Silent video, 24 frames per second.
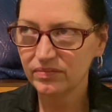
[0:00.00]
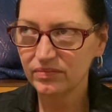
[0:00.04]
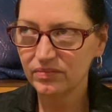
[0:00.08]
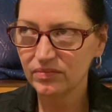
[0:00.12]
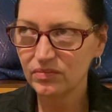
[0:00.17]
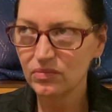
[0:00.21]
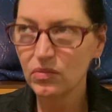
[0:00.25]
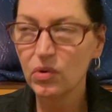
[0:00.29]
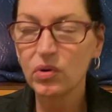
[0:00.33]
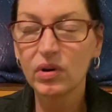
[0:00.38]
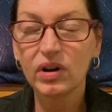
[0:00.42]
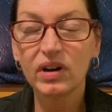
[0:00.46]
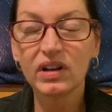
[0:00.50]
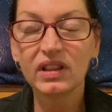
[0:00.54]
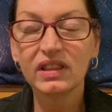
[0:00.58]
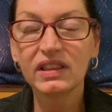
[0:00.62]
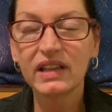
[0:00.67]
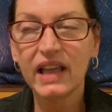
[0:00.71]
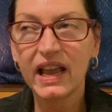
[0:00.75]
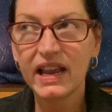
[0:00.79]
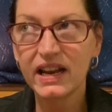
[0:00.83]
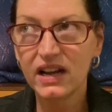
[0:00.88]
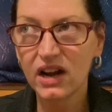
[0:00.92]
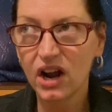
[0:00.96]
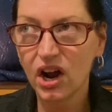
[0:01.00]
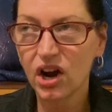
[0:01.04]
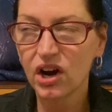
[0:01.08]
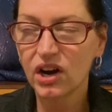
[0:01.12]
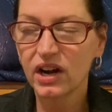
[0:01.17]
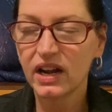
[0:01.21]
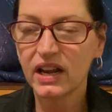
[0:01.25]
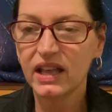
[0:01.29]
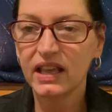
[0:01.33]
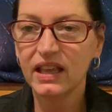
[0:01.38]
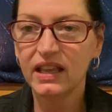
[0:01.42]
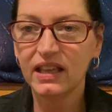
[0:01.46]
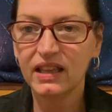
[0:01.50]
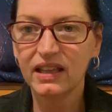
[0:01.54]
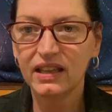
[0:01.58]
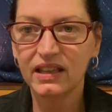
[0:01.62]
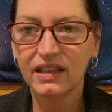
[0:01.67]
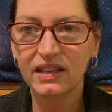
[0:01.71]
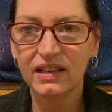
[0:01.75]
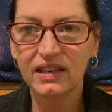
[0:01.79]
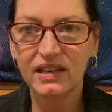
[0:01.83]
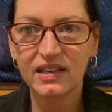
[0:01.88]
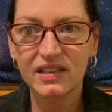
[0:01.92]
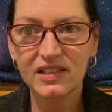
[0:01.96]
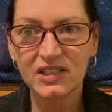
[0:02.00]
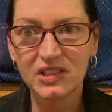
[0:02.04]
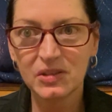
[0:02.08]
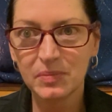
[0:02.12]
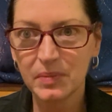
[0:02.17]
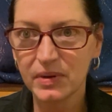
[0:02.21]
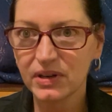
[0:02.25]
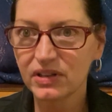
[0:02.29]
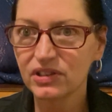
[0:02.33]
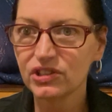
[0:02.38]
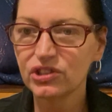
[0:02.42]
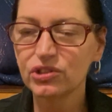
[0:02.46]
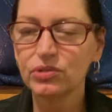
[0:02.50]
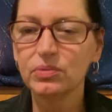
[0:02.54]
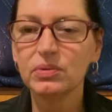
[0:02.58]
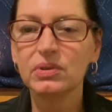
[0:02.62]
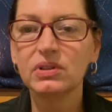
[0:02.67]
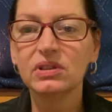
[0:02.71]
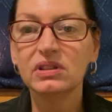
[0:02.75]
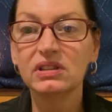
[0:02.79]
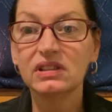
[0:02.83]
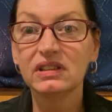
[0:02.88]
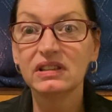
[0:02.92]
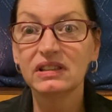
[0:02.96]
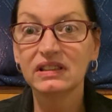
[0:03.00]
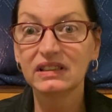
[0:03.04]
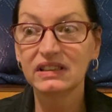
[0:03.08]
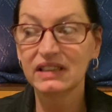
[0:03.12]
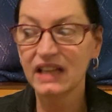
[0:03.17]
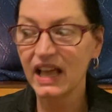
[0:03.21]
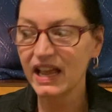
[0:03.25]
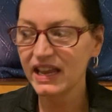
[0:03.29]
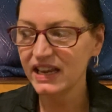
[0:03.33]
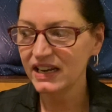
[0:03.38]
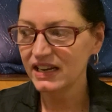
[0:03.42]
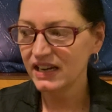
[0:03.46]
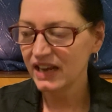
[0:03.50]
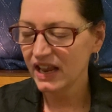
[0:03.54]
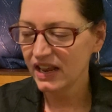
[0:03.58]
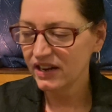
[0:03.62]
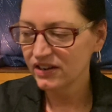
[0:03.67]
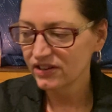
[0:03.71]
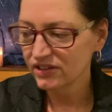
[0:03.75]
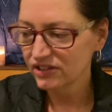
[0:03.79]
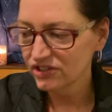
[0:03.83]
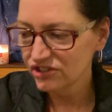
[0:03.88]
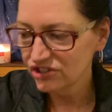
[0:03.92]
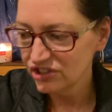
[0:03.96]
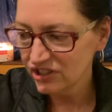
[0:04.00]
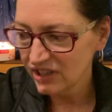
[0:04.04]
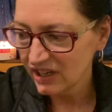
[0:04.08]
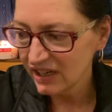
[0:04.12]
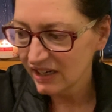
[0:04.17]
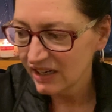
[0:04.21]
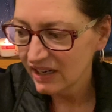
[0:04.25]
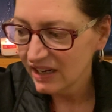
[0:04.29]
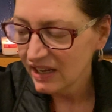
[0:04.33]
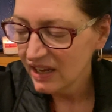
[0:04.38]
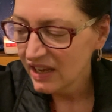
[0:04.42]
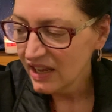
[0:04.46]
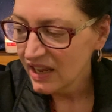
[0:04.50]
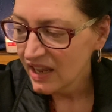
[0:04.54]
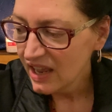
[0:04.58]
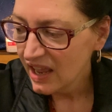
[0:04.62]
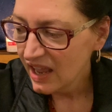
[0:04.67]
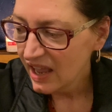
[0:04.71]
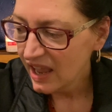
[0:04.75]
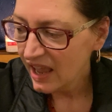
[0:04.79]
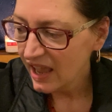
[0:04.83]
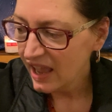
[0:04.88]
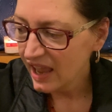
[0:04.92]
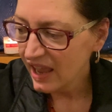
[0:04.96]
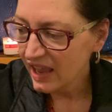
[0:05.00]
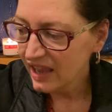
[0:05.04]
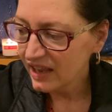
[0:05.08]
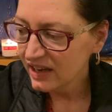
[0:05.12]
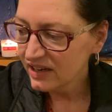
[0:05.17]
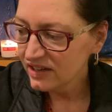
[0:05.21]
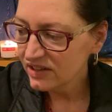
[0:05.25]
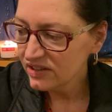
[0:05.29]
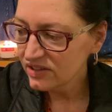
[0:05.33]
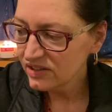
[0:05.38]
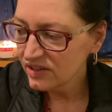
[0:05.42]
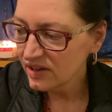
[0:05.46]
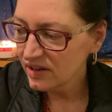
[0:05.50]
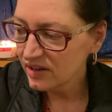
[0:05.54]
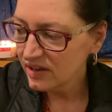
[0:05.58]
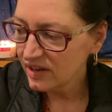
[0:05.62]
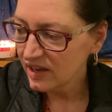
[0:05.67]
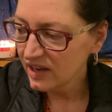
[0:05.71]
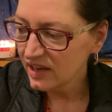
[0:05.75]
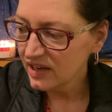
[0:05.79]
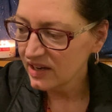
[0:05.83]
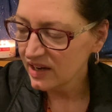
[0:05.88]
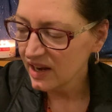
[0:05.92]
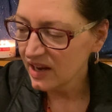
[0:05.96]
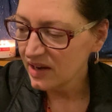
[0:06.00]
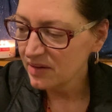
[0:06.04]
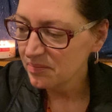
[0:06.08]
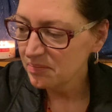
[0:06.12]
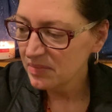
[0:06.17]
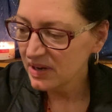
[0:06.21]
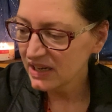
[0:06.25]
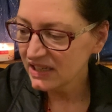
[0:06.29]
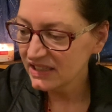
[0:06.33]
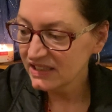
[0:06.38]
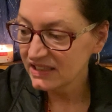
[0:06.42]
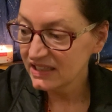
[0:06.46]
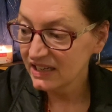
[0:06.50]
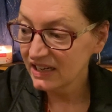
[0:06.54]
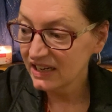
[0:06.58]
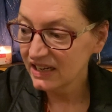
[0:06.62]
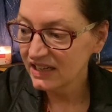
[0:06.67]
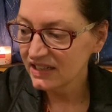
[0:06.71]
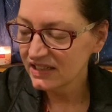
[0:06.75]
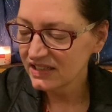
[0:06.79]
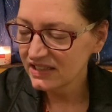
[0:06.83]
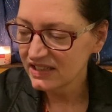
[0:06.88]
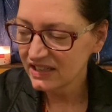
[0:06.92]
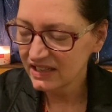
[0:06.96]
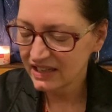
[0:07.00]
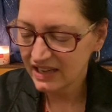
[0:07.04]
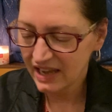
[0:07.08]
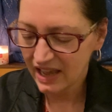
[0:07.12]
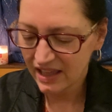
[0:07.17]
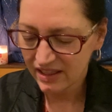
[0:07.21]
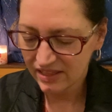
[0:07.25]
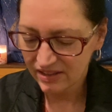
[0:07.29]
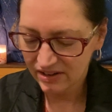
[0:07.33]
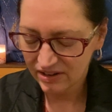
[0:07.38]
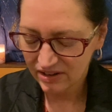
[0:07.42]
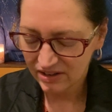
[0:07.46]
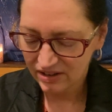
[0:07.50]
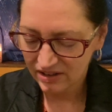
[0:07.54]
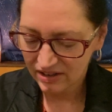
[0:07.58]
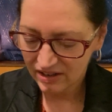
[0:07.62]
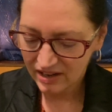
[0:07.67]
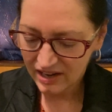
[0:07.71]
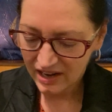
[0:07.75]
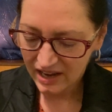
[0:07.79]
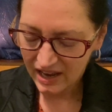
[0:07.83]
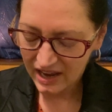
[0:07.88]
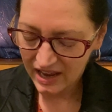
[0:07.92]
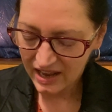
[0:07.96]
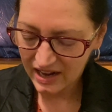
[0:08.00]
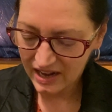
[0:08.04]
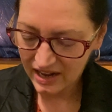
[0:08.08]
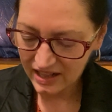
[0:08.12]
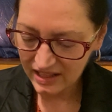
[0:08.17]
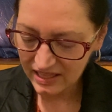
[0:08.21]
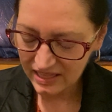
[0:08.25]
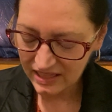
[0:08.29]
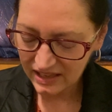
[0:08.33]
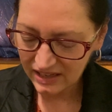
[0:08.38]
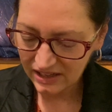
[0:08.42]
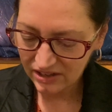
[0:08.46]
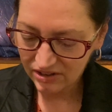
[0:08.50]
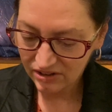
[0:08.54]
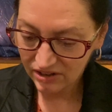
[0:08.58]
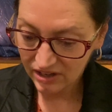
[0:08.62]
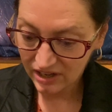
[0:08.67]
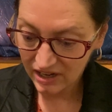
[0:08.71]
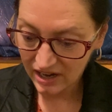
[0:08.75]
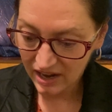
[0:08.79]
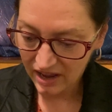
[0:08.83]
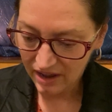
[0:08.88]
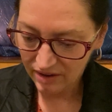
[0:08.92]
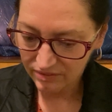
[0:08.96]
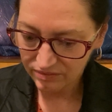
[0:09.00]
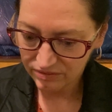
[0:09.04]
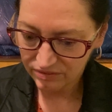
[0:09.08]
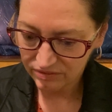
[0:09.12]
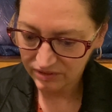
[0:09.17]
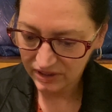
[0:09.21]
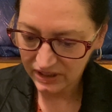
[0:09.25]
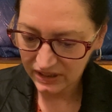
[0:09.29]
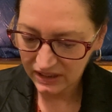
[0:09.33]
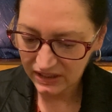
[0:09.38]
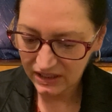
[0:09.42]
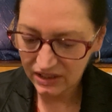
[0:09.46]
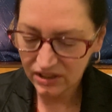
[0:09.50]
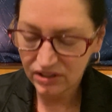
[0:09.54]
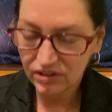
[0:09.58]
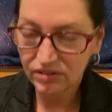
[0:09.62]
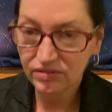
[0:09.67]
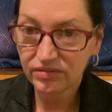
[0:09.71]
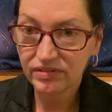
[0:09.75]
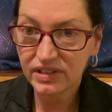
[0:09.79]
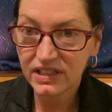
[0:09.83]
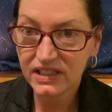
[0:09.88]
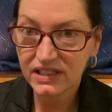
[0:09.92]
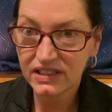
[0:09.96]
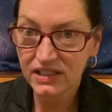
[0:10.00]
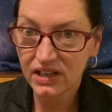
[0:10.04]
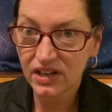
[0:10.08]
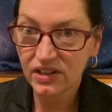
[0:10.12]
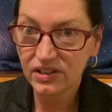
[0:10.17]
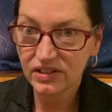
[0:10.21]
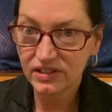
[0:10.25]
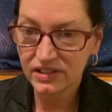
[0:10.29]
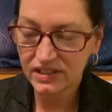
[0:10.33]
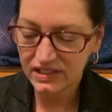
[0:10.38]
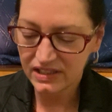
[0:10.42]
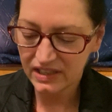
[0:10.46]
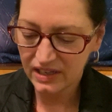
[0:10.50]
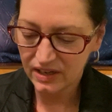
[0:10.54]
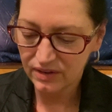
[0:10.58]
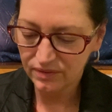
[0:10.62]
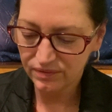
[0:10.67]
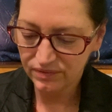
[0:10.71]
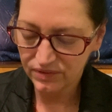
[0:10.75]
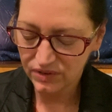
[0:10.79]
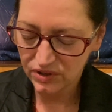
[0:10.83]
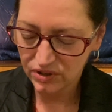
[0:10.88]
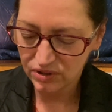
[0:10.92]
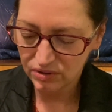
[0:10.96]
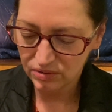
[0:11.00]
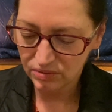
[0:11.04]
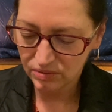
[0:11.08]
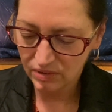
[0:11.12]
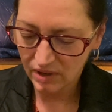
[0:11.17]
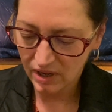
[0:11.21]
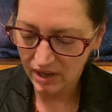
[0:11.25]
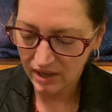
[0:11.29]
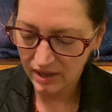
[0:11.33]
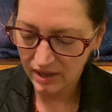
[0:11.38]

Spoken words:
more lighthearted, spiritual, light energy, and mixing it together. And I think you're gonna have really good results if you